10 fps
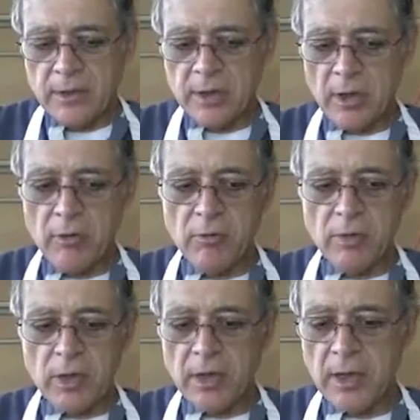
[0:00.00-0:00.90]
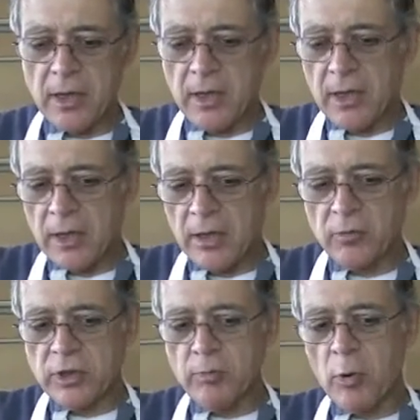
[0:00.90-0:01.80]
So uh, it
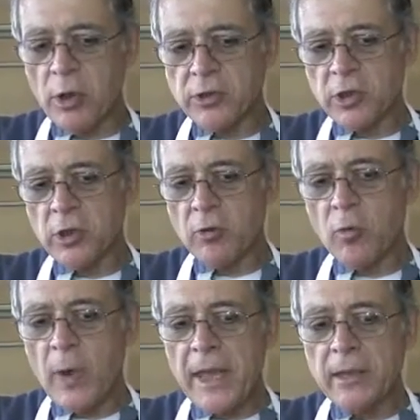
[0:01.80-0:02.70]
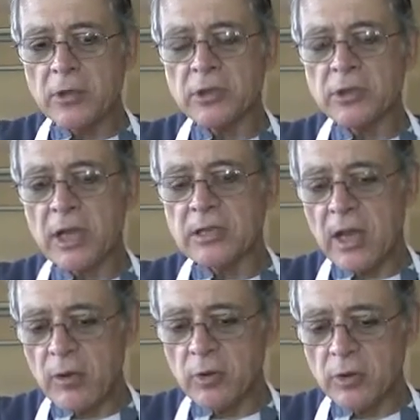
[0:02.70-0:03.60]
was important to know the weight because that's
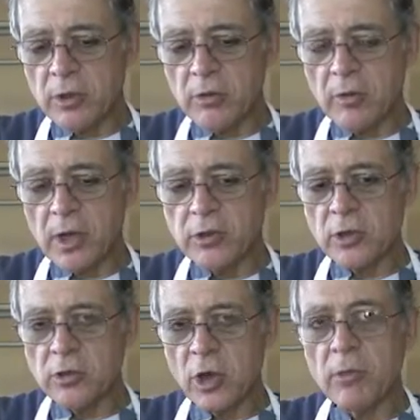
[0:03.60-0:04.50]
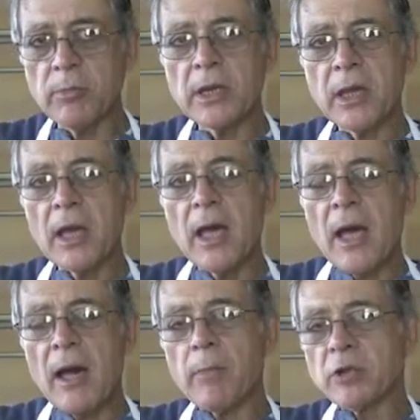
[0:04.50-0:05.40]
how I'm going to uh, determine
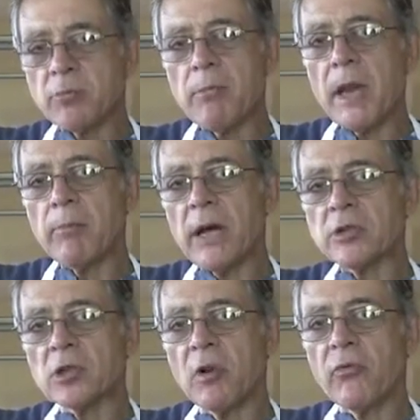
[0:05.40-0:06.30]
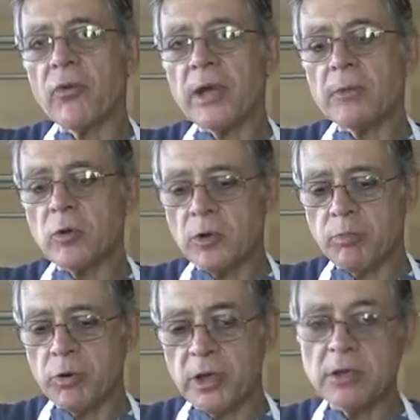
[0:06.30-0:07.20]
how much metabisulfate I'm going
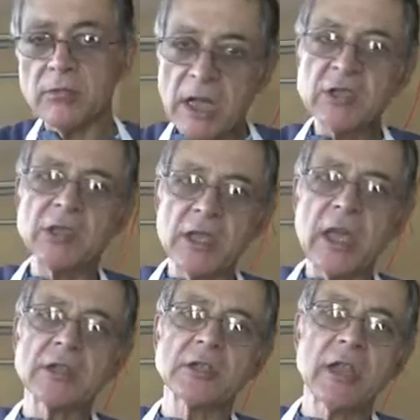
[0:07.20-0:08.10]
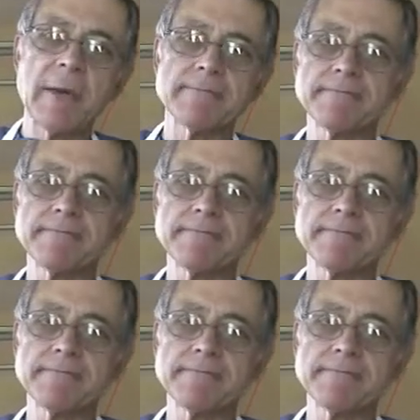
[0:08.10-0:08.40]
to put in. And that's the next step.